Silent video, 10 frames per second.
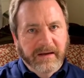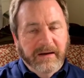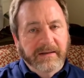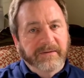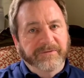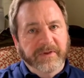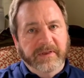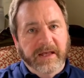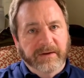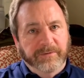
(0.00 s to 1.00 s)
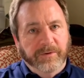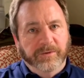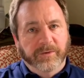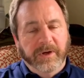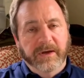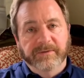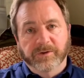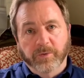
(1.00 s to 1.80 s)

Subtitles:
On the fifth anniversary of his